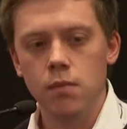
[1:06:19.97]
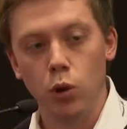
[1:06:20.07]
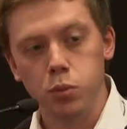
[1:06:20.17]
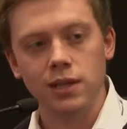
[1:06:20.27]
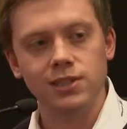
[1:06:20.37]

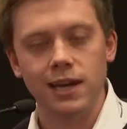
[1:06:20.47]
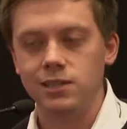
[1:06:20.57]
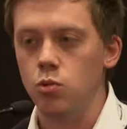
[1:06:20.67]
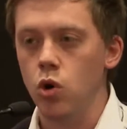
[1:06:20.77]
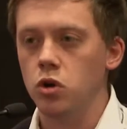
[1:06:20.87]
public
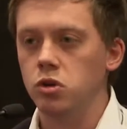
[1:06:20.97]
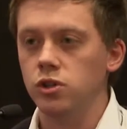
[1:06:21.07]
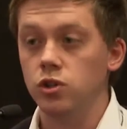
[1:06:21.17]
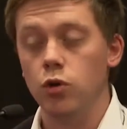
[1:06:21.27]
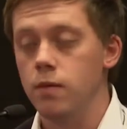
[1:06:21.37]
sector
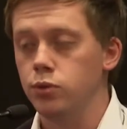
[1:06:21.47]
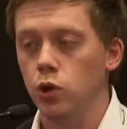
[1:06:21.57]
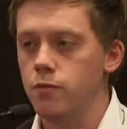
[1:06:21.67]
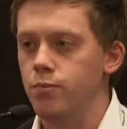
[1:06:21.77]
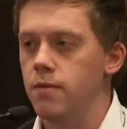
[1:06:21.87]
workers,
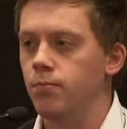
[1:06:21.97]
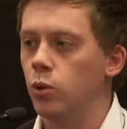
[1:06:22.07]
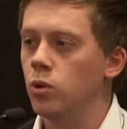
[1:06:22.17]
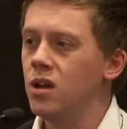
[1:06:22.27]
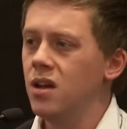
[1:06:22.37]
unemployed
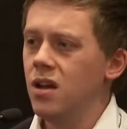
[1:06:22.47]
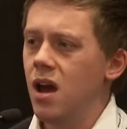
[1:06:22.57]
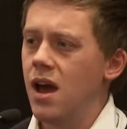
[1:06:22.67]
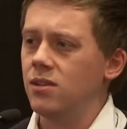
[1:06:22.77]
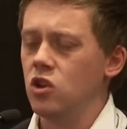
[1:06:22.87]
people
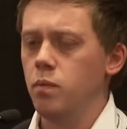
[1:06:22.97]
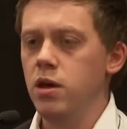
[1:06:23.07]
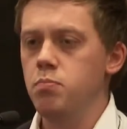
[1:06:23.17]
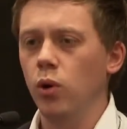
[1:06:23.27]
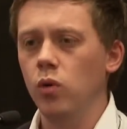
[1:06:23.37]
uh, to the
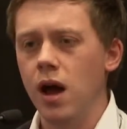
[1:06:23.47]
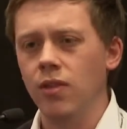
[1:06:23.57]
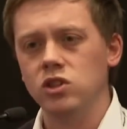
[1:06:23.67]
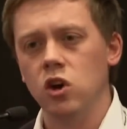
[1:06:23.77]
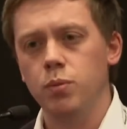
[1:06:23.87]
people at
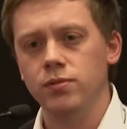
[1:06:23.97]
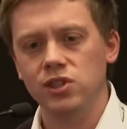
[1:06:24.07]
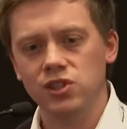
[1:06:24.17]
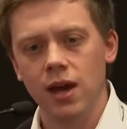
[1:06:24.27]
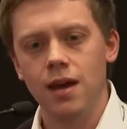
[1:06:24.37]
the top of
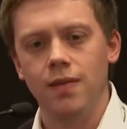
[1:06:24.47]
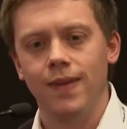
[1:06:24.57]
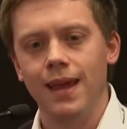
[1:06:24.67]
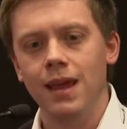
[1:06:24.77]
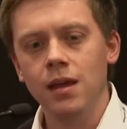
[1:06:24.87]

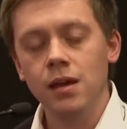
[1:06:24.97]
society.